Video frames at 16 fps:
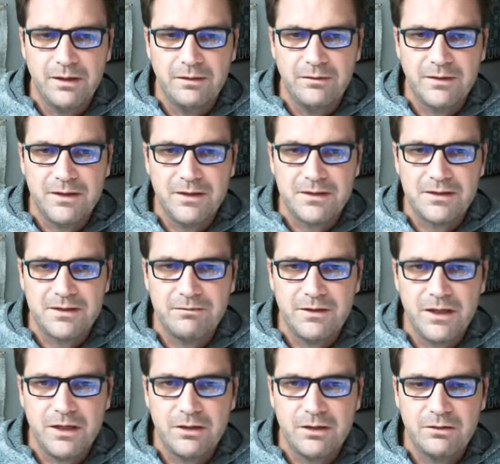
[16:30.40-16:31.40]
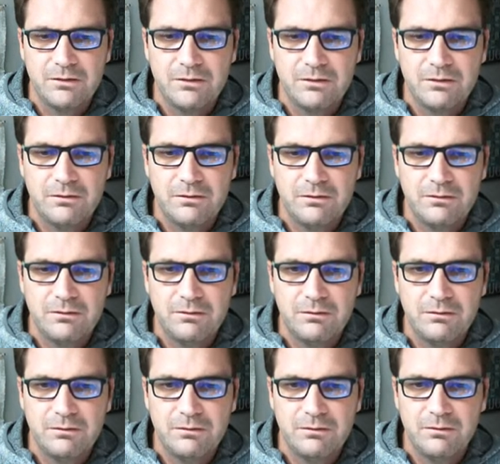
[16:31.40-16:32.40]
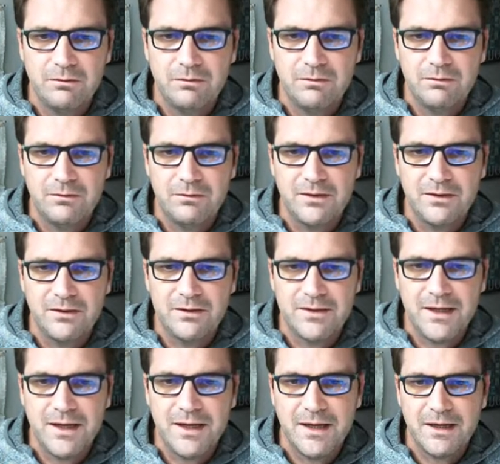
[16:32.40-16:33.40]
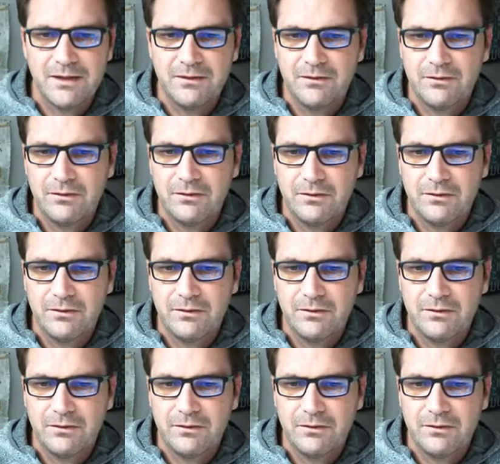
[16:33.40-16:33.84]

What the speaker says: There's the video, there are the tags,